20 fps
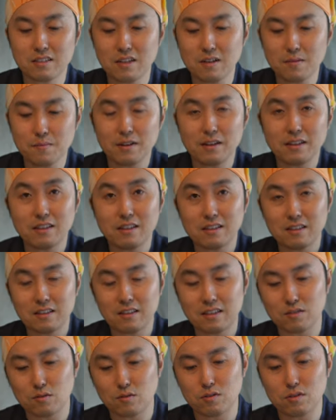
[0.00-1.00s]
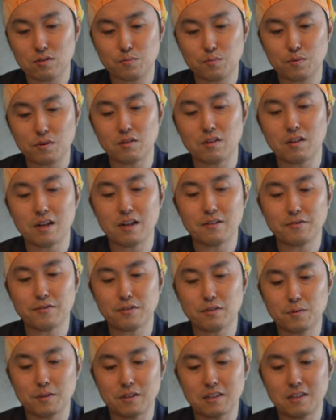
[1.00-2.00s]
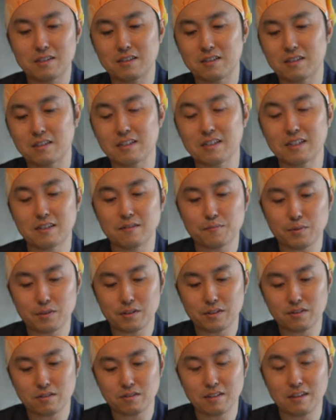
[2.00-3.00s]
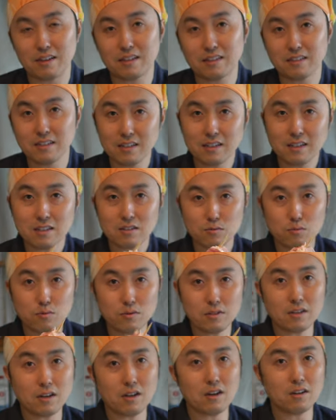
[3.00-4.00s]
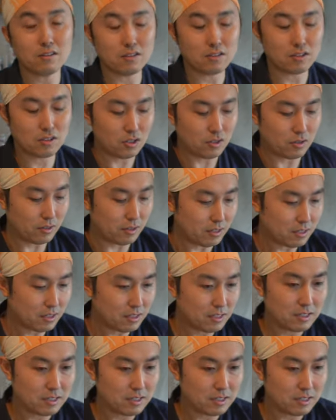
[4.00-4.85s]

up, I think these will just peel off and they'll be easy to eat. But till then, it's really hard to skewer.